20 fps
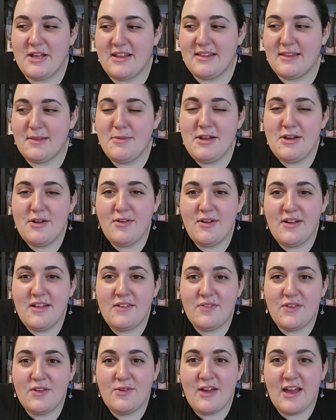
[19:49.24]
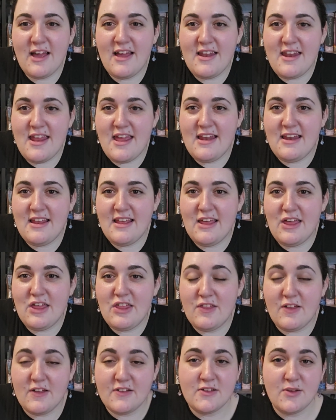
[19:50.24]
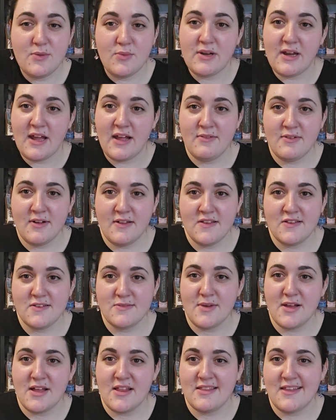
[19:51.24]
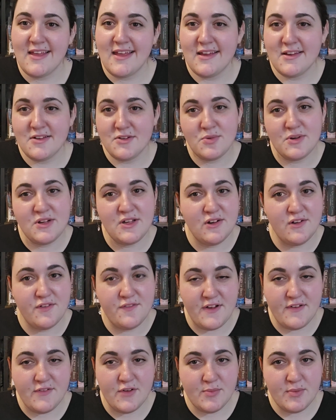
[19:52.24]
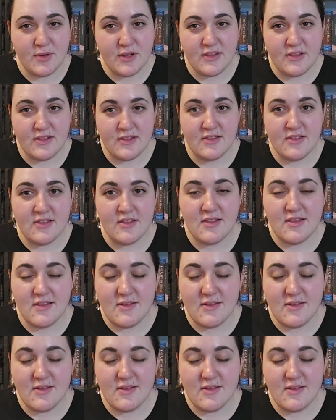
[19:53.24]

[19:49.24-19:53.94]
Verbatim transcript: but let me know if you had any thoughts on what I read this month and what your favorite month